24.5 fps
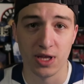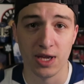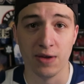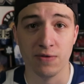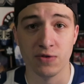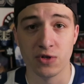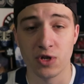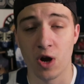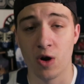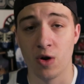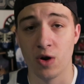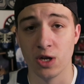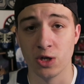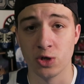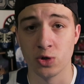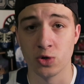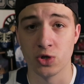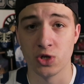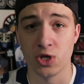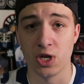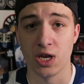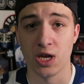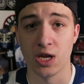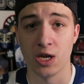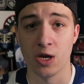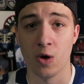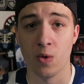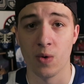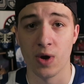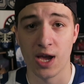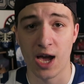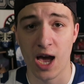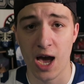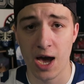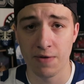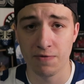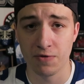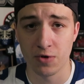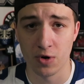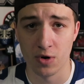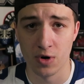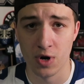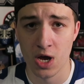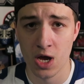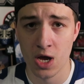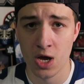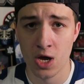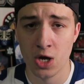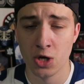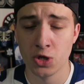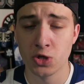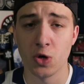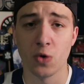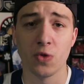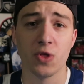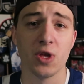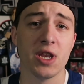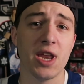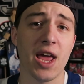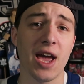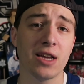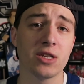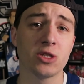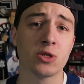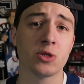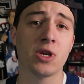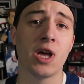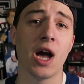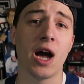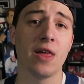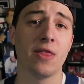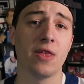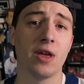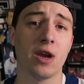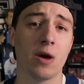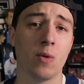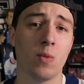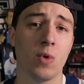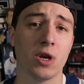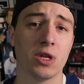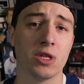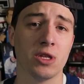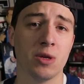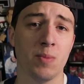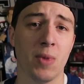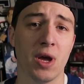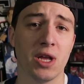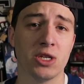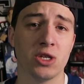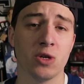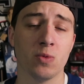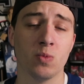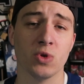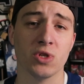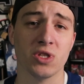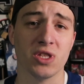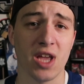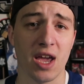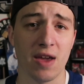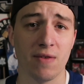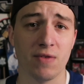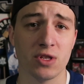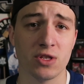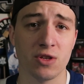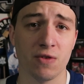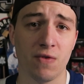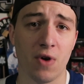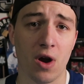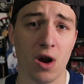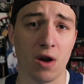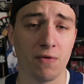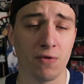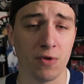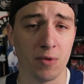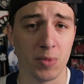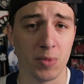Leafs are interested in going after. So the next guy that I wanted to mention was David Savard